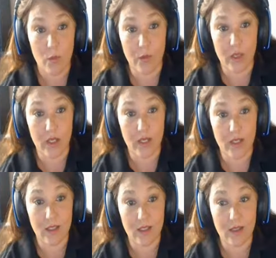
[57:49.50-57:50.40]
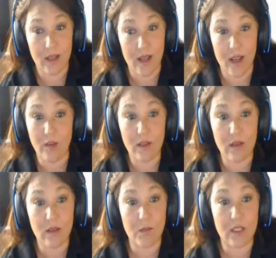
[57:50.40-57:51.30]
But every
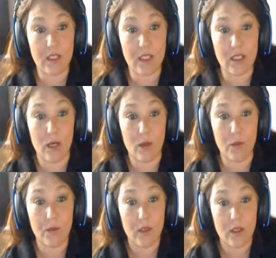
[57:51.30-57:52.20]
little bit does help.